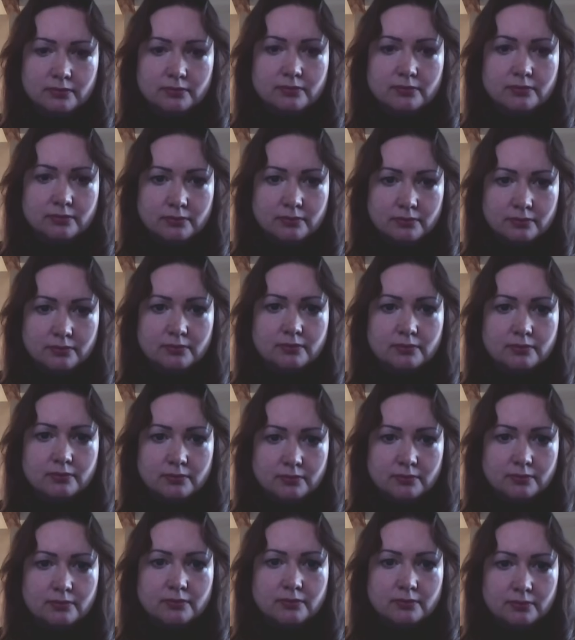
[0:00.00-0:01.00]

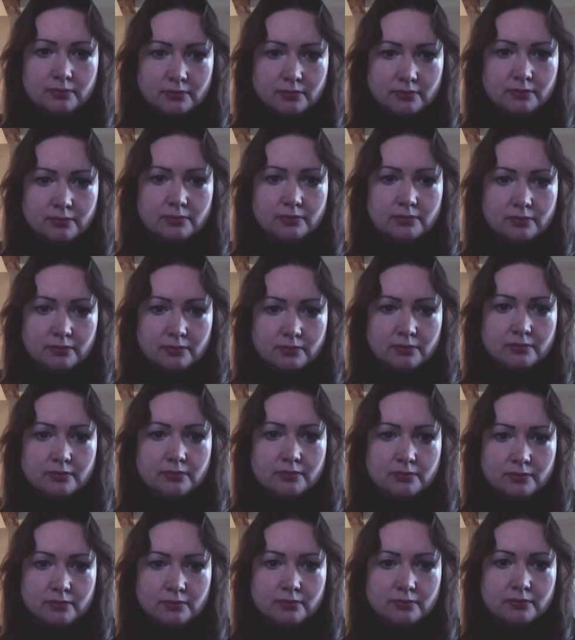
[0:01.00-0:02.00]

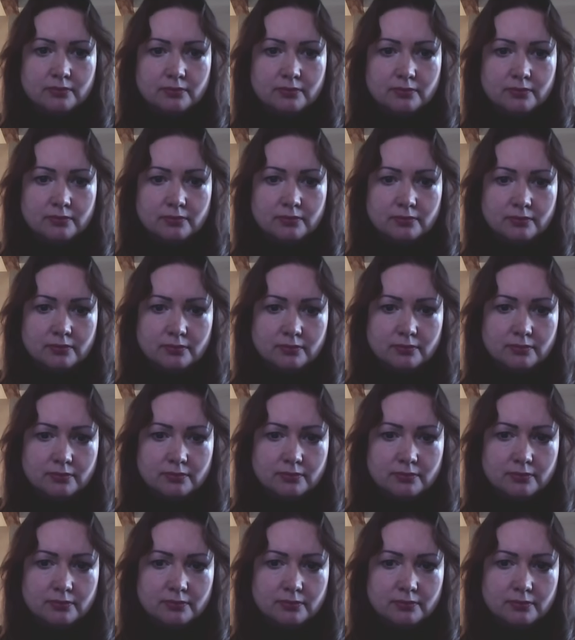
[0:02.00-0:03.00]

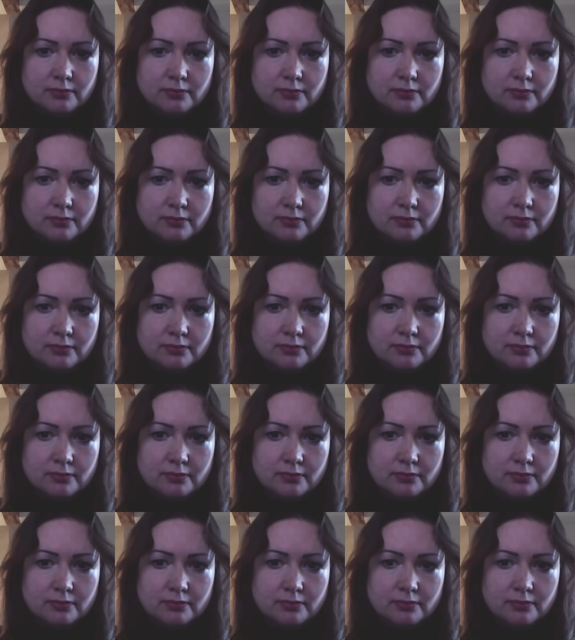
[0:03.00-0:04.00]

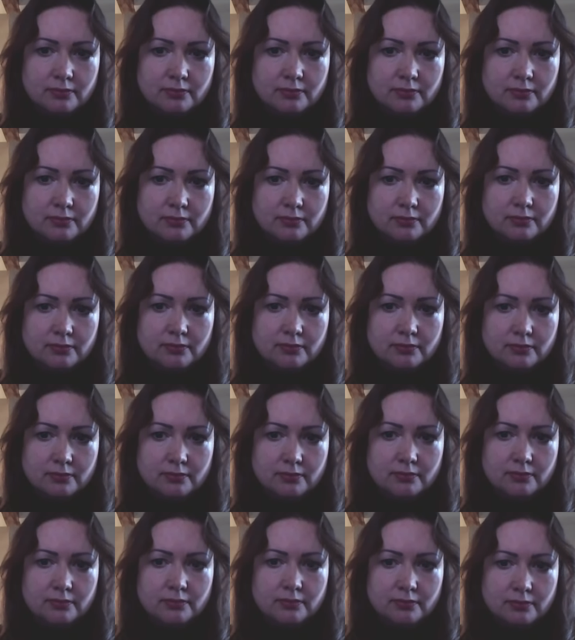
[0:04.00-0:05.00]

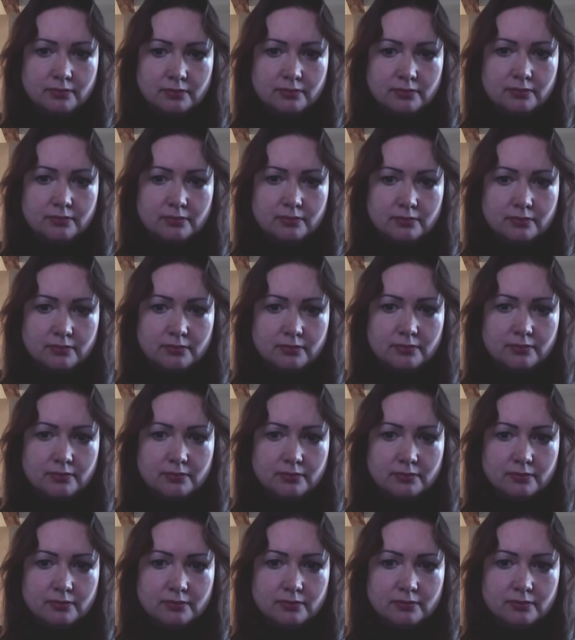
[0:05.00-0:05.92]
No words are spoken by the person on screen.